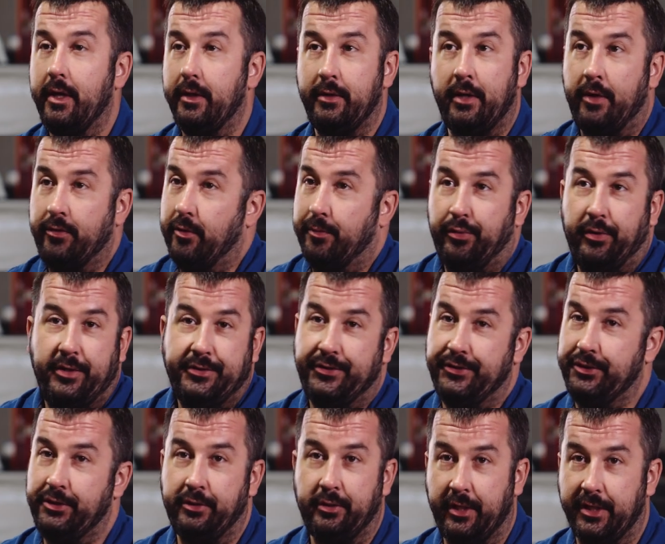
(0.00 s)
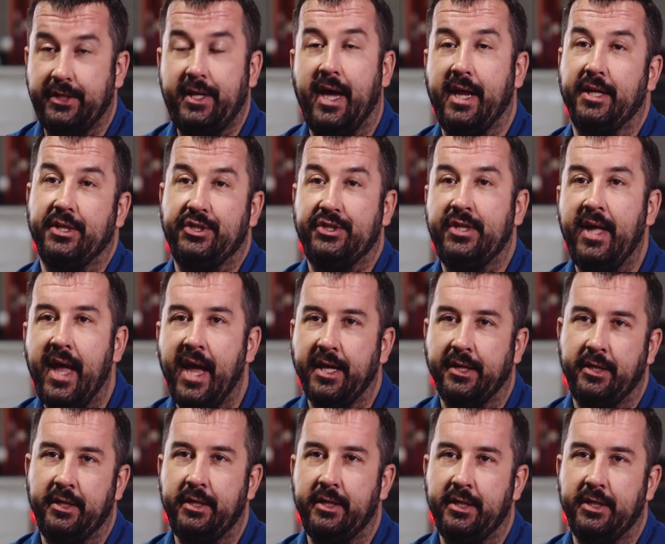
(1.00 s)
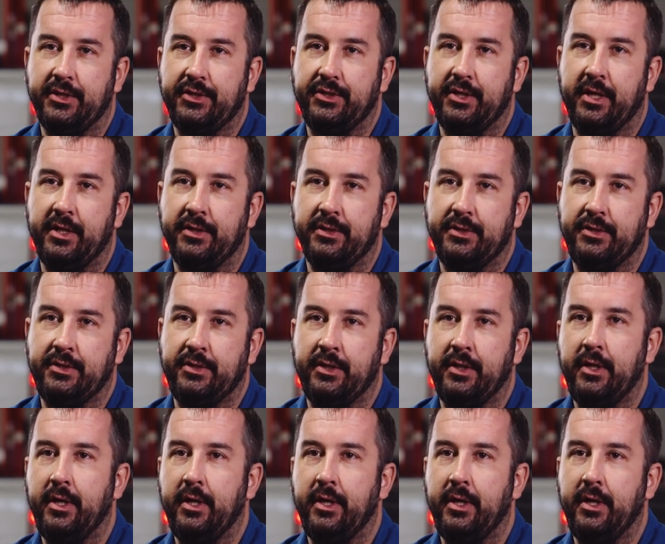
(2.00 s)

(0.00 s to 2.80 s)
In other places, you're like kind of stagnant in a sense.